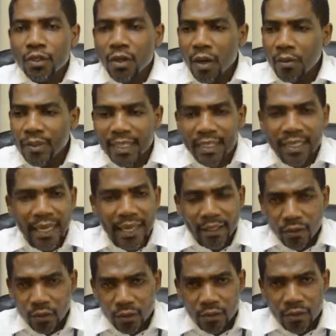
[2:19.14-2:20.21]
So how is it
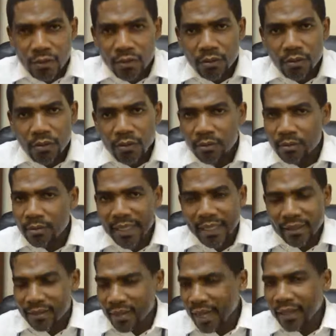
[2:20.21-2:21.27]
diagnosed?
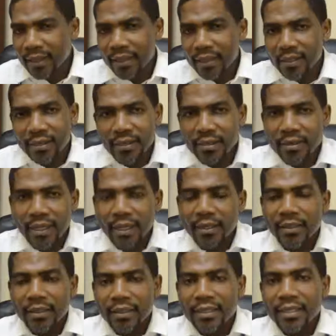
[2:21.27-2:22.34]
Exactly as I said,
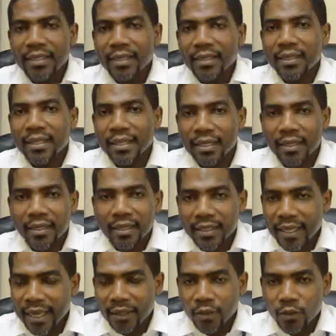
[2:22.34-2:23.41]
it is a
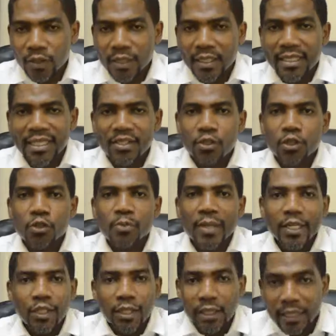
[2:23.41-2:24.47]
clinical diagnosis. There's no
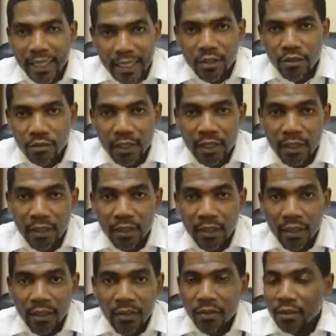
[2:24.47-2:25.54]
special test really
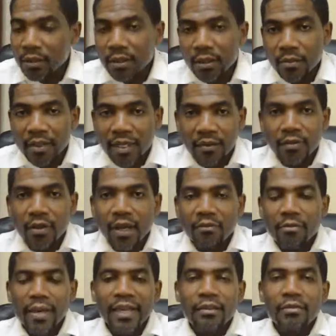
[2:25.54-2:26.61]
to determine if you
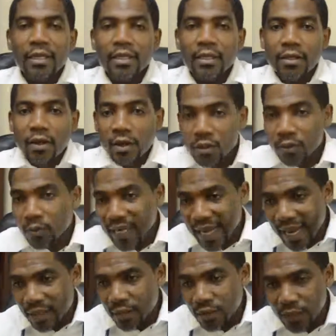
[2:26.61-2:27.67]
have migraine. The doctor would
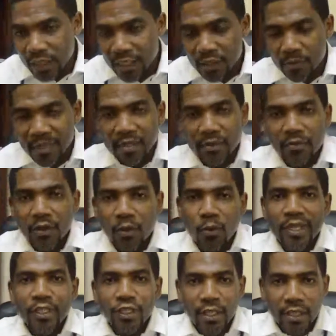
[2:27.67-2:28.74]
ask you these specific
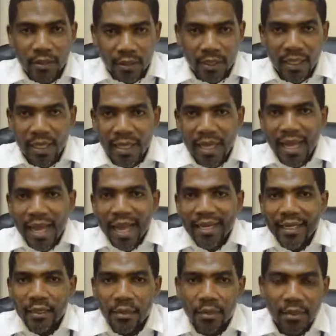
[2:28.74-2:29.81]
questions
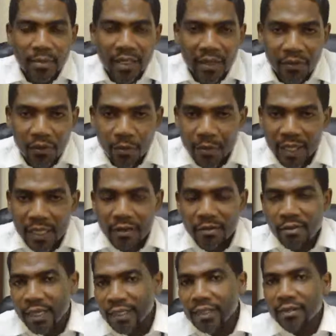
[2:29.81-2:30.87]
and determine if you meet the
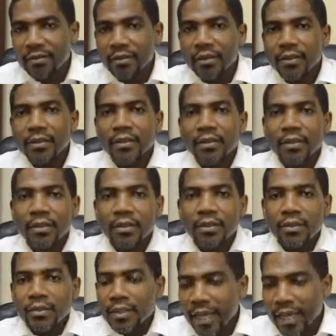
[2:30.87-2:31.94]
criteria
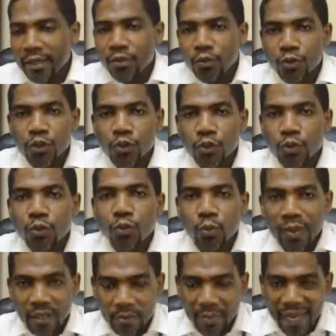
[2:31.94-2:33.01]
to diagnose you
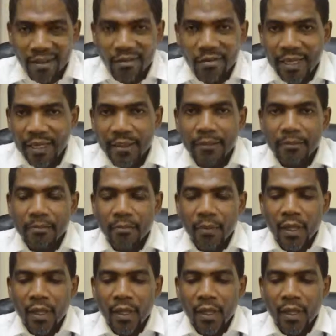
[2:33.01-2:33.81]
with migraine.